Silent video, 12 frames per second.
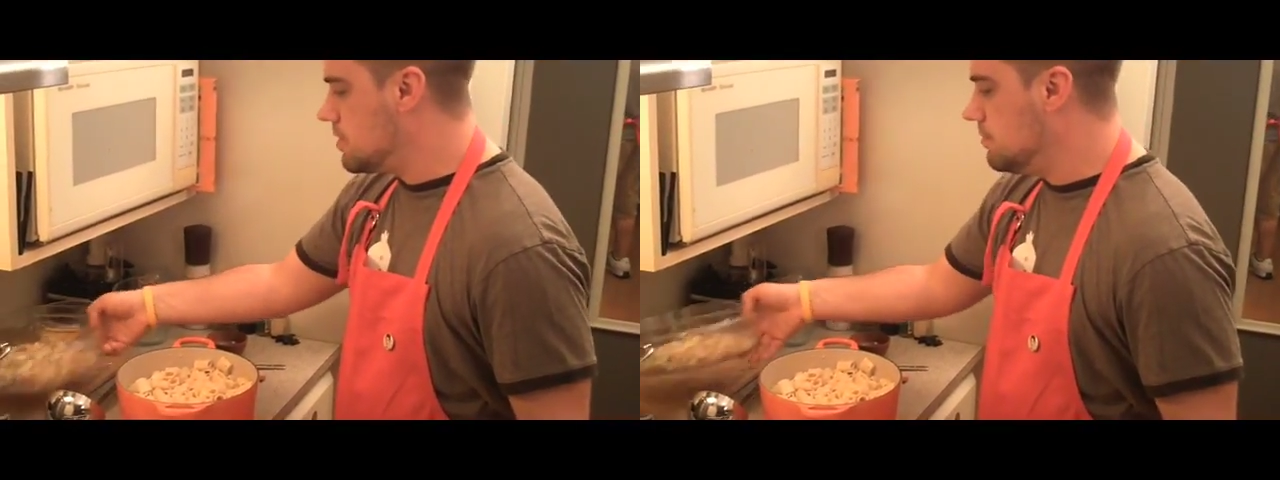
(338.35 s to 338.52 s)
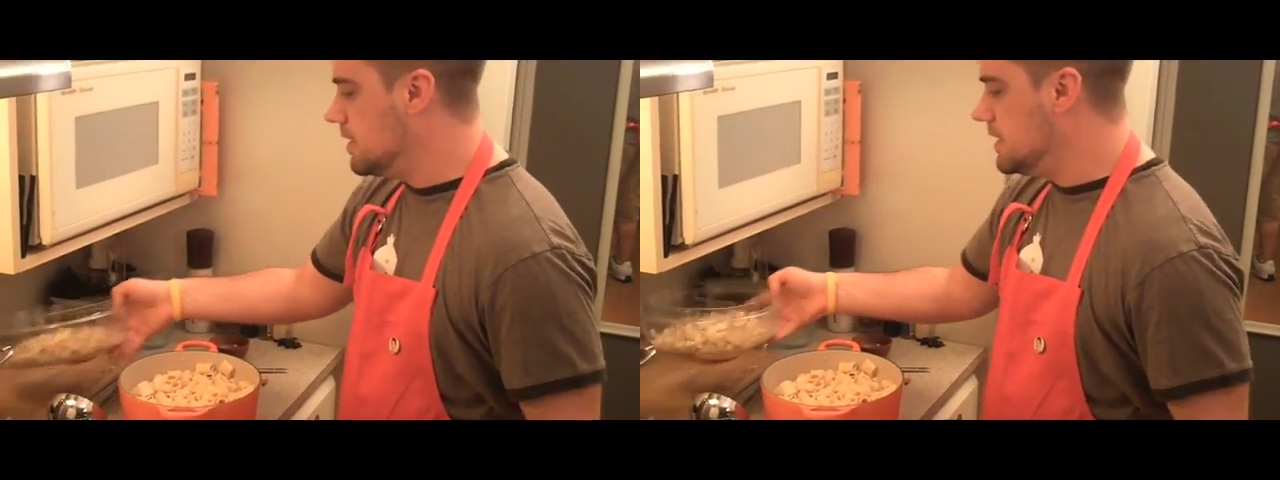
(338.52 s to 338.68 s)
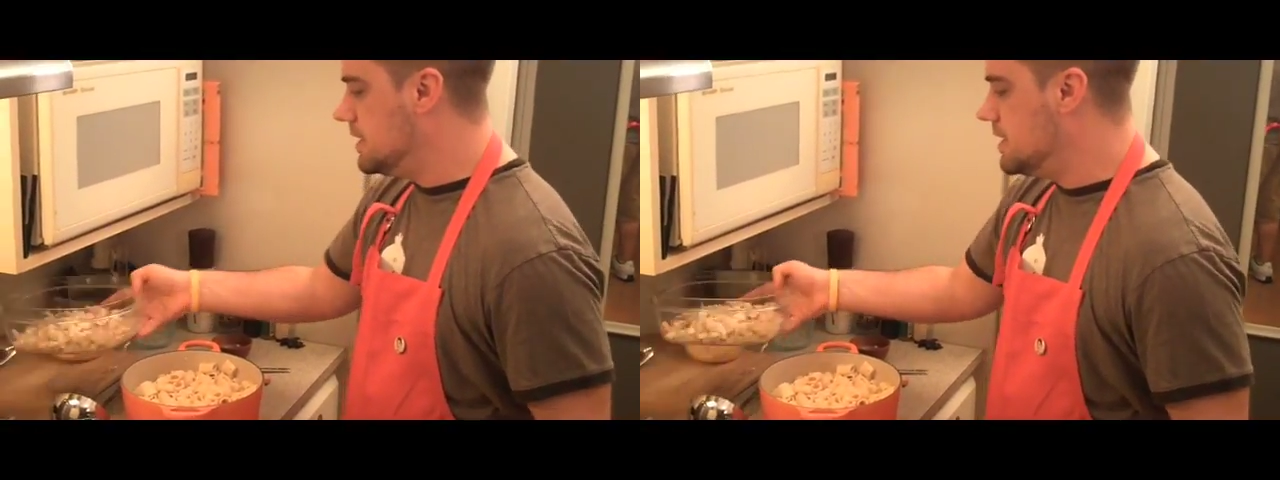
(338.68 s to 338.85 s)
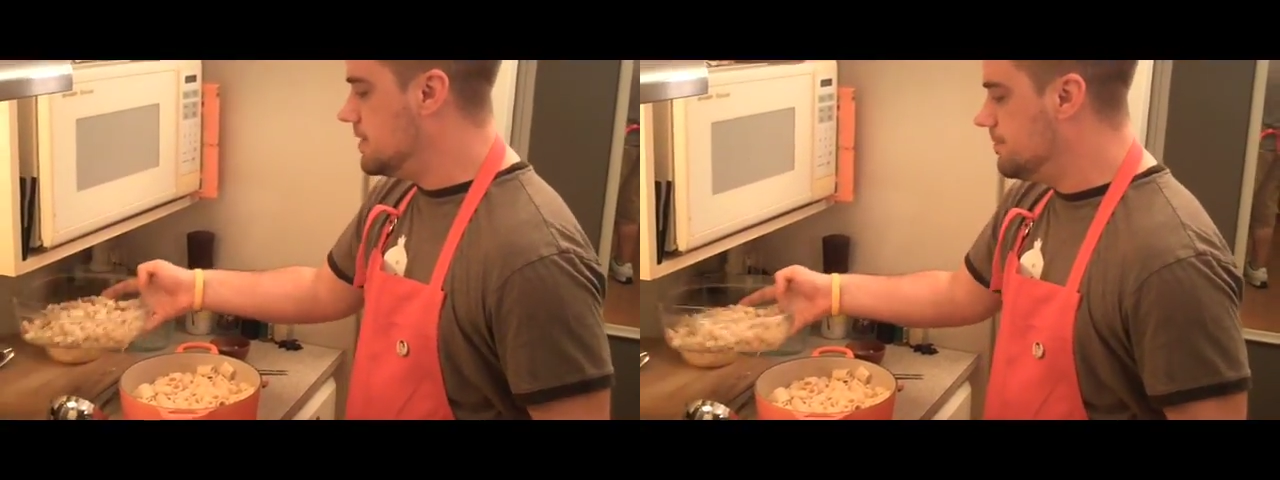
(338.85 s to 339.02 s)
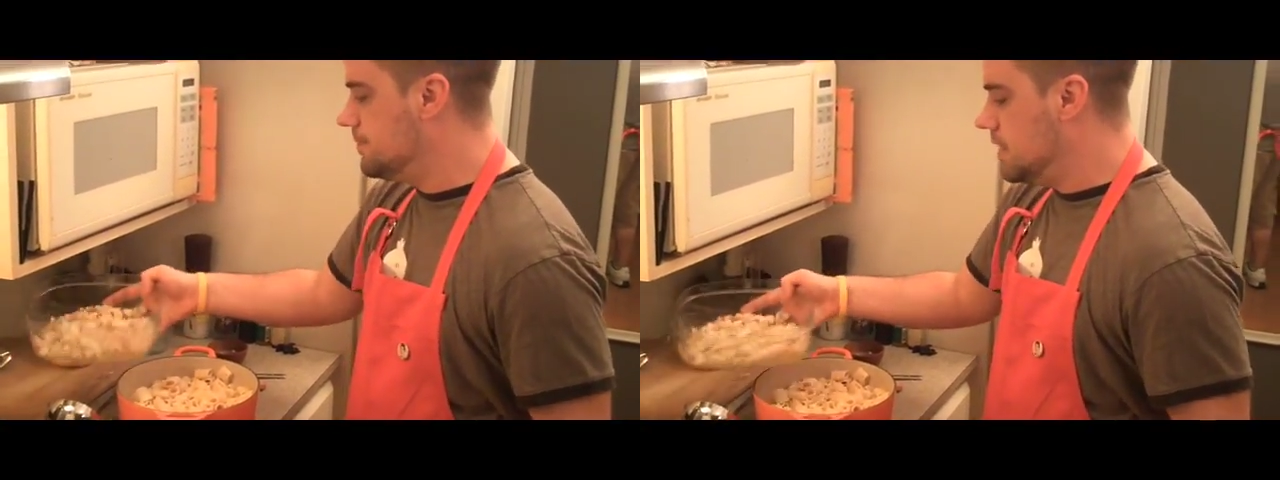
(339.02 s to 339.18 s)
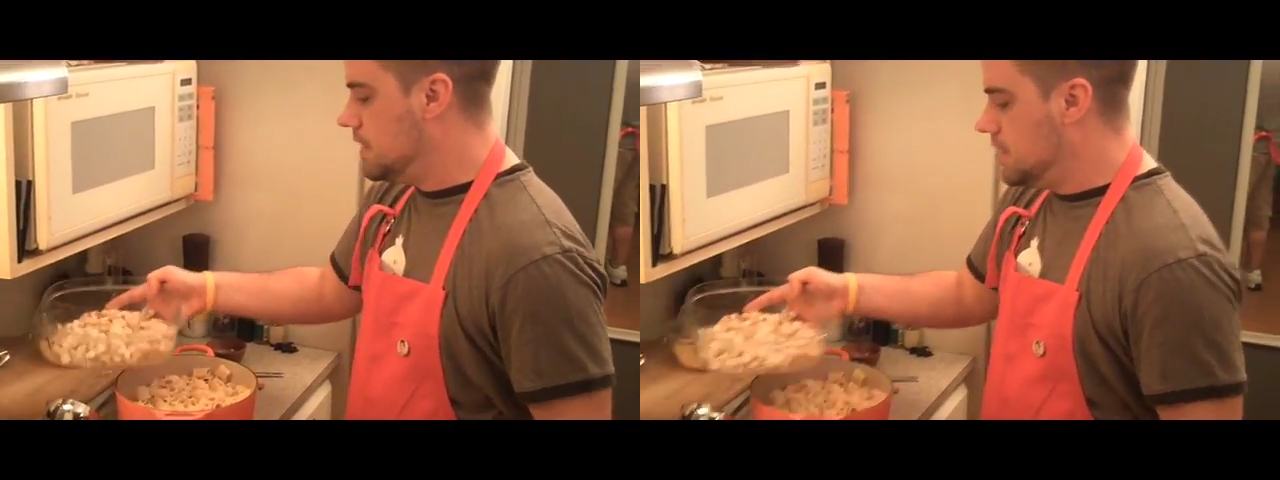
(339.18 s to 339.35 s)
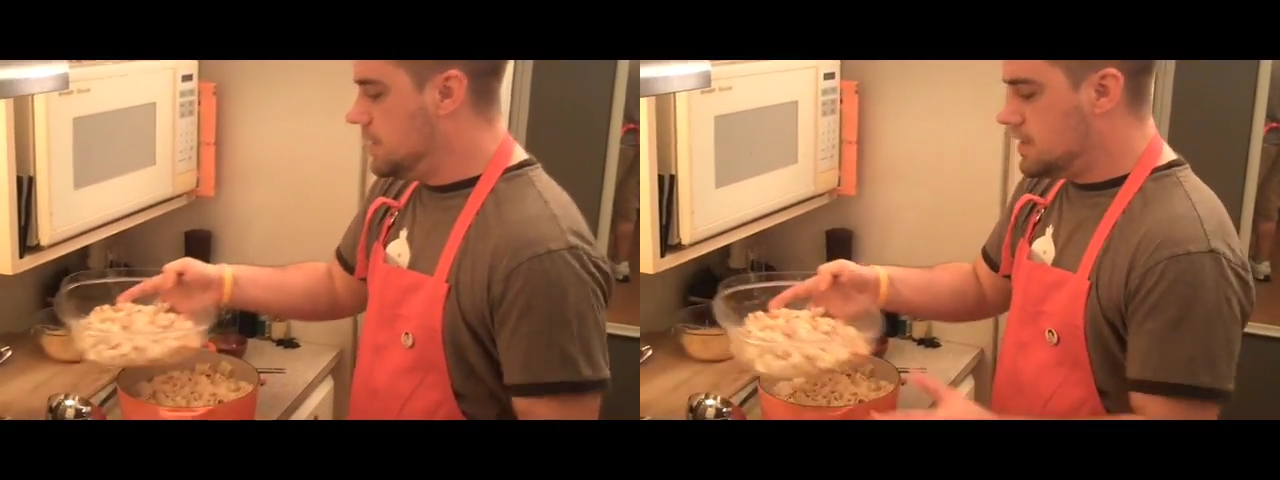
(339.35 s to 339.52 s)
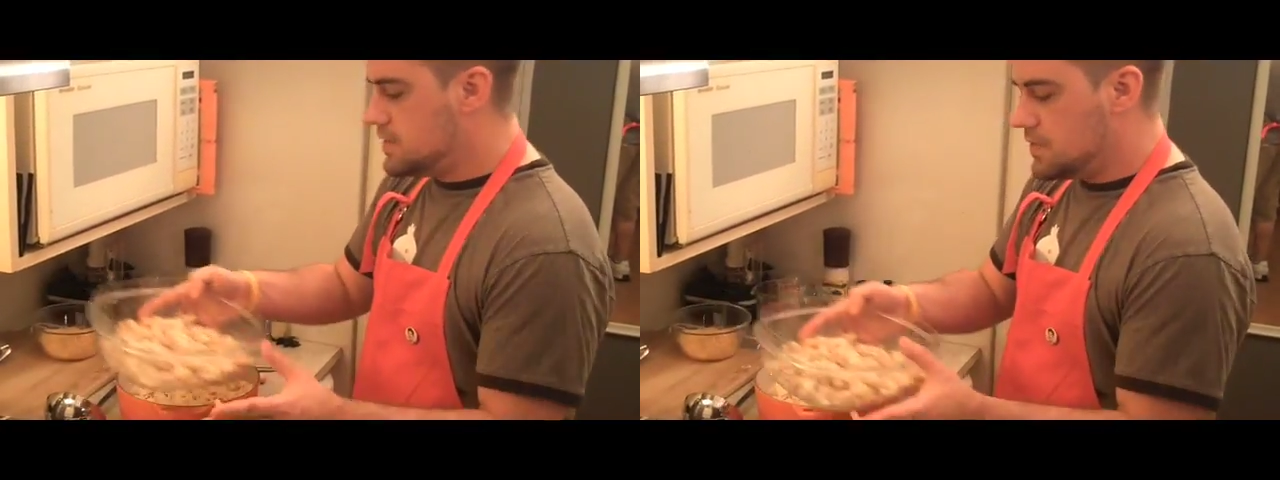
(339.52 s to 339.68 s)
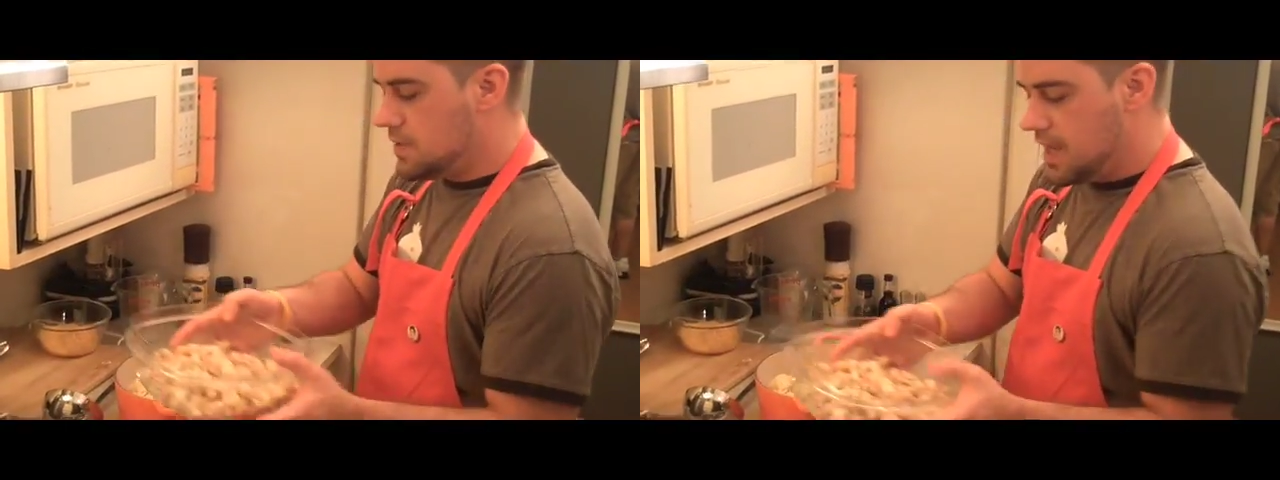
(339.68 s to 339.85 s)
blended in.
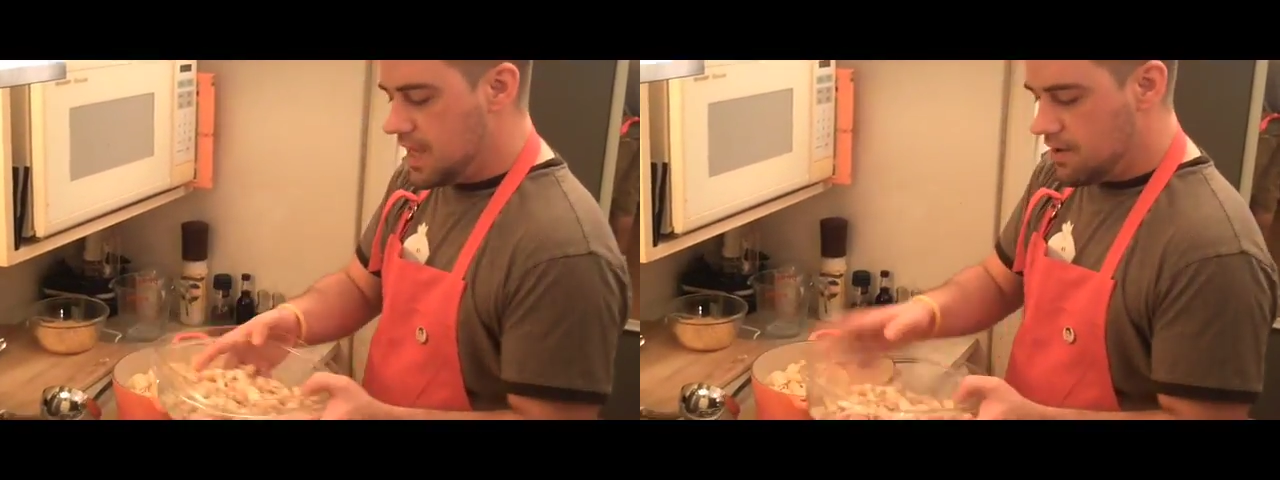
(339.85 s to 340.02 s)
So now